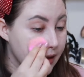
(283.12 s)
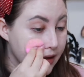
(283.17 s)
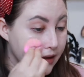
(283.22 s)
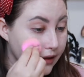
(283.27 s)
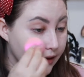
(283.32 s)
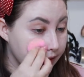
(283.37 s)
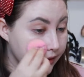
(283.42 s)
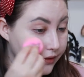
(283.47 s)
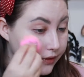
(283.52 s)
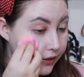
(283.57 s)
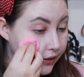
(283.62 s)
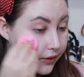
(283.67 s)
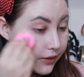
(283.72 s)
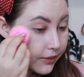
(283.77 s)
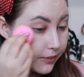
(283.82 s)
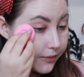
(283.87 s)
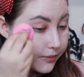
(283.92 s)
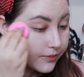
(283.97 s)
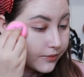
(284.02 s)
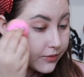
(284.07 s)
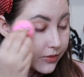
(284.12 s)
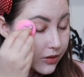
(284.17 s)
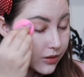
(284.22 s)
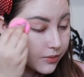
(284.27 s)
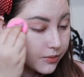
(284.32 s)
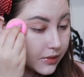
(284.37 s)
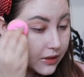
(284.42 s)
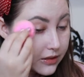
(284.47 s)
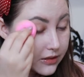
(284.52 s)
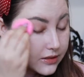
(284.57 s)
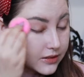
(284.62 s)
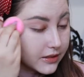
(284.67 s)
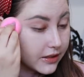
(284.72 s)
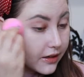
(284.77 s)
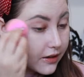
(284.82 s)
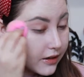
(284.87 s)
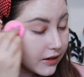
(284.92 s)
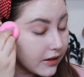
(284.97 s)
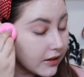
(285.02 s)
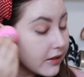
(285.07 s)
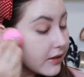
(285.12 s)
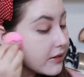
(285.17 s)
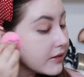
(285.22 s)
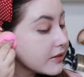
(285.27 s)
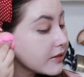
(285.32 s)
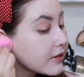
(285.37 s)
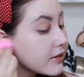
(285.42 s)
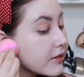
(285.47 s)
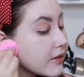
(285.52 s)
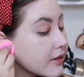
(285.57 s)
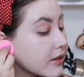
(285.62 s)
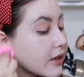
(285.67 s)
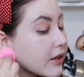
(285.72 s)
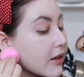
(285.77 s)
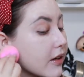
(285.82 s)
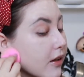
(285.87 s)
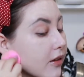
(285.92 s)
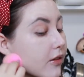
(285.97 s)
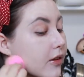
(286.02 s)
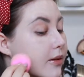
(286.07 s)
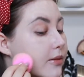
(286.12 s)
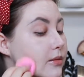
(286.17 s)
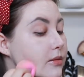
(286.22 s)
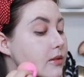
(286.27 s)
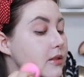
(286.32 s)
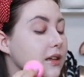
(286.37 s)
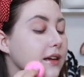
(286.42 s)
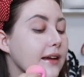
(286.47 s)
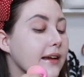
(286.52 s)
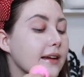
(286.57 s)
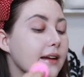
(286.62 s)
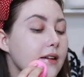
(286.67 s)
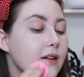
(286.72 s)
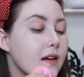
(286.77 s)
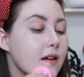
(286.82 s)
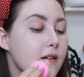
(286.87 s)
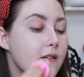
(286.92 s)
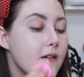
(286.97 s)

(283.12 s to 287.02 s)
and some mascara and a lipstick.